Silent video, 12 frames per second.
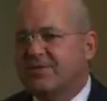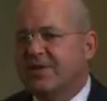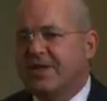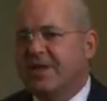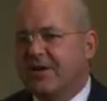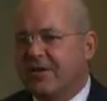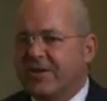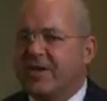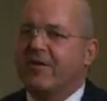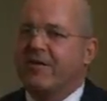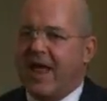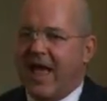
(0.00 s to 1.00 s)
year
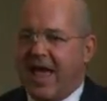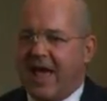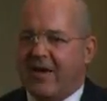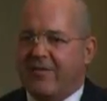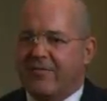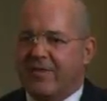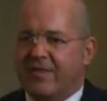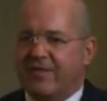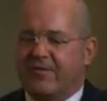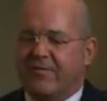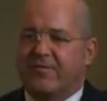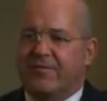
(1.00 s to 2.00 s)
and a half, in
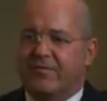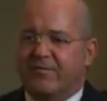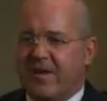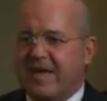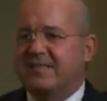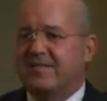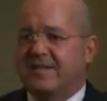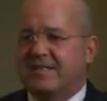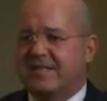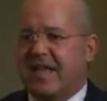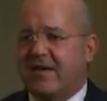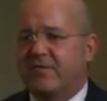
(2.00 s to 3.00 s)
the face of
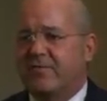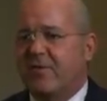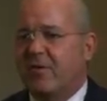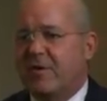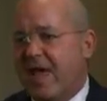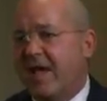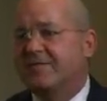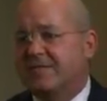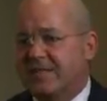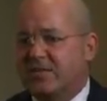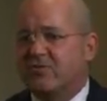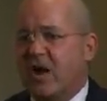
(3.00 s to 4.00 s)
this downfall, we have
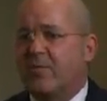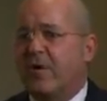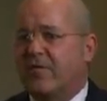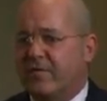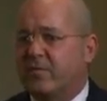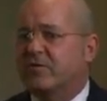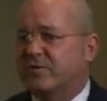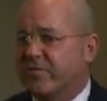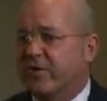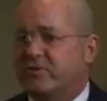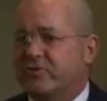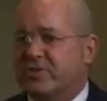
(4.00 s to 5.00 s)
seen a drop-off in most
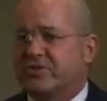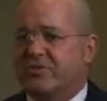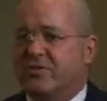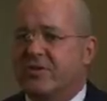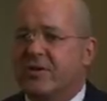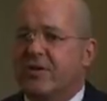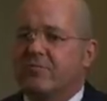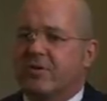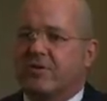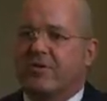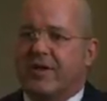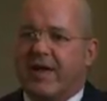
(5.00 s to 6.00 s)
traditional
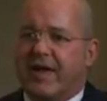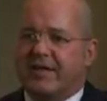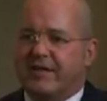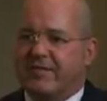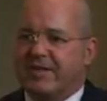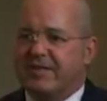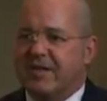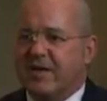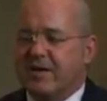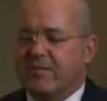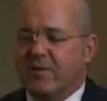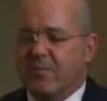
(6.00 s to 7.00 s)
recruiting activities.
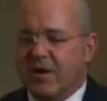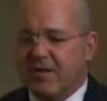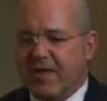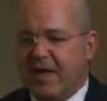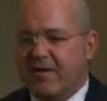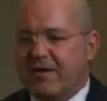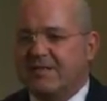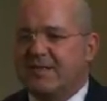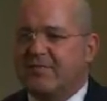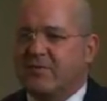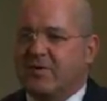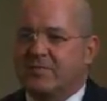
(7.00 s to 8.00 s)
But one of the areas
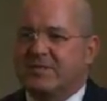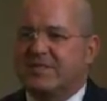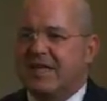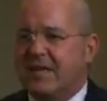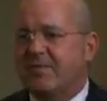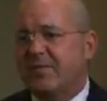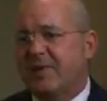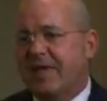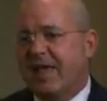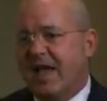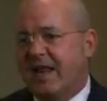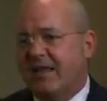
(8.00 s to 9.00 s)
that firms seem to be
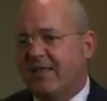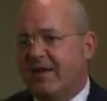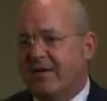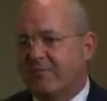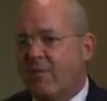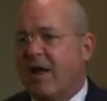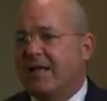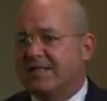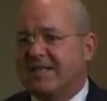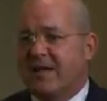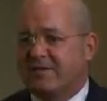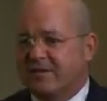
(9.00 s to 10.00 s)
getting their
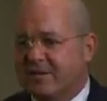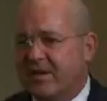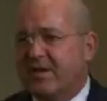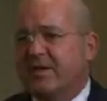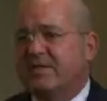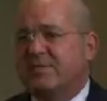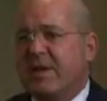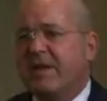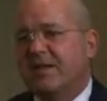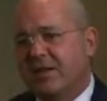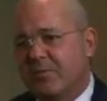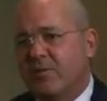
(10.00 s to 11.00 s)
wallets out and
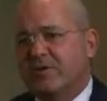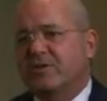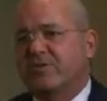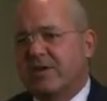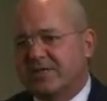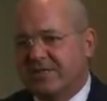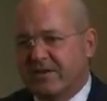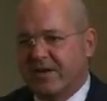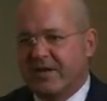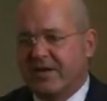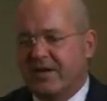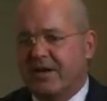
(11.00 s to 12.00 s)
spending a little more
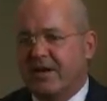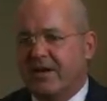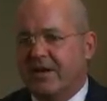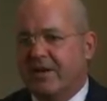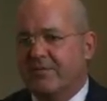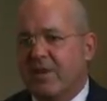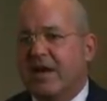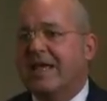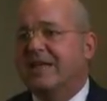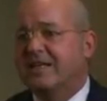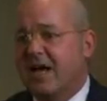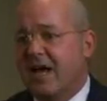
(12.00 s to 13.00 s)
discretionary
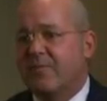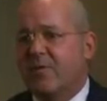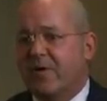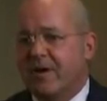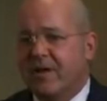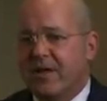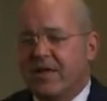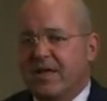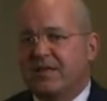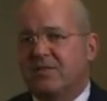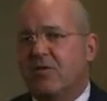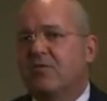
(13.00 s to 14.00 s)
money and time on
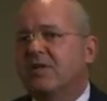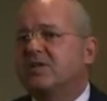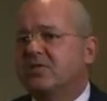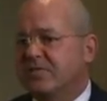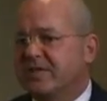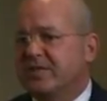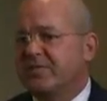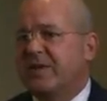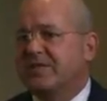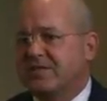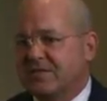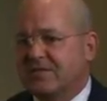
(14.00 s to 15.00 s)
is the whole issue of
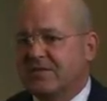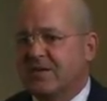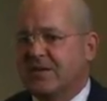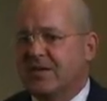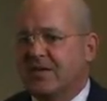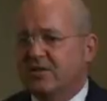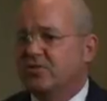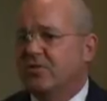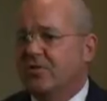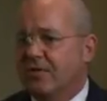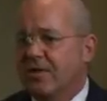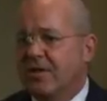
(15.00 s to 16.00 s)
expense
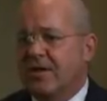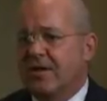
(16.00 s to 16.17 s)
control.